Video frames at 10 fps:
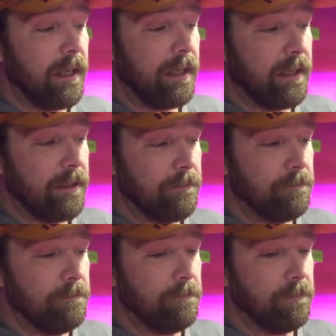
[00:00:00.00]

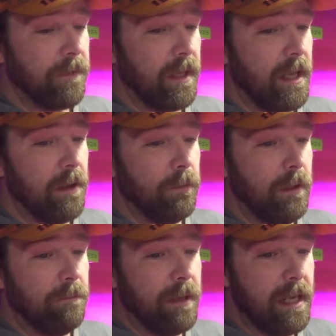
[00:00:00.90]
um, it
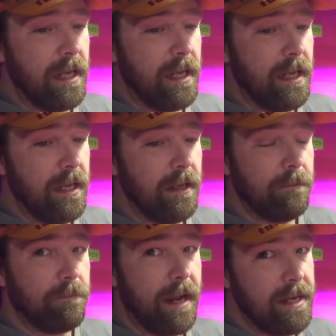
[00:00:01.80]
would
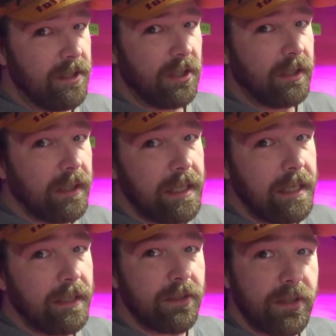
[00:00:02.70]
be
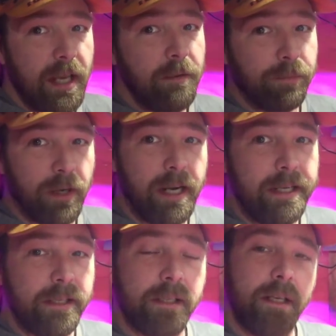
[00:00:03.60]
basically the same
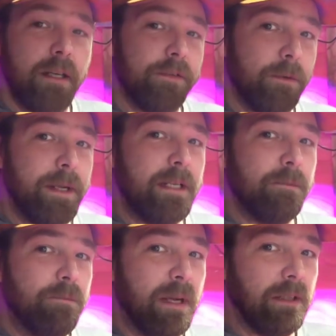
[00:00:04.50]
price for me
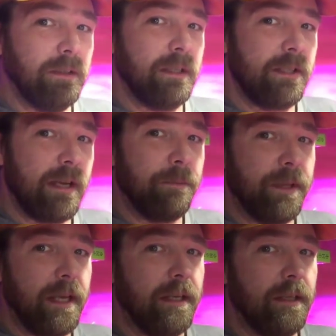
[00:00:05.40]
to build
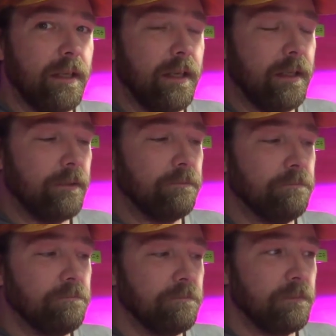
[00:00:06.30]
something um,